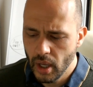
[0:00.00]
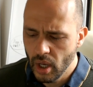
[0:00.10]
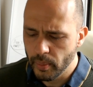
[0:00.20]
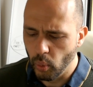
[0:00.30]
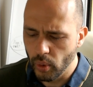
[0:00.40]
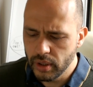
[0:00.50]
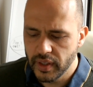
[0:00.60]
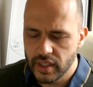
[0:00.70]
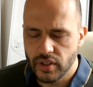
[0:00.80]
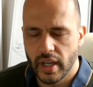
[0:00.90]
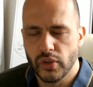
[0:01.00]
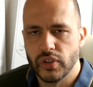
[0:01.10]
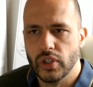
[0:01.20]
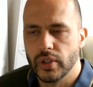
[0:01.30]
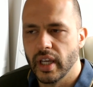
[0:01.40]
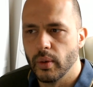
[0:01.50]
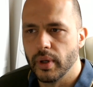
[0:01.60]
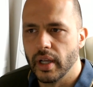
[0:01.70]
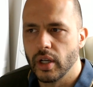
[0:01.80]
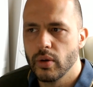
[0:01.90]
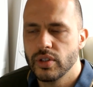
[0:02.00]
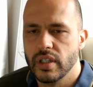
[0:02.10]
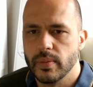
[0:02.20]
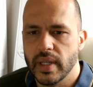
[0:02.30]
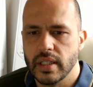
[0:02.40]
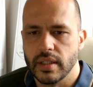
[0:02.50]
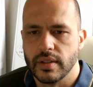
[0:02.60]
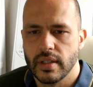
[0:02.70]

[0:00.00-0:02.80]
But one of the things I often look at when I go into these meetings,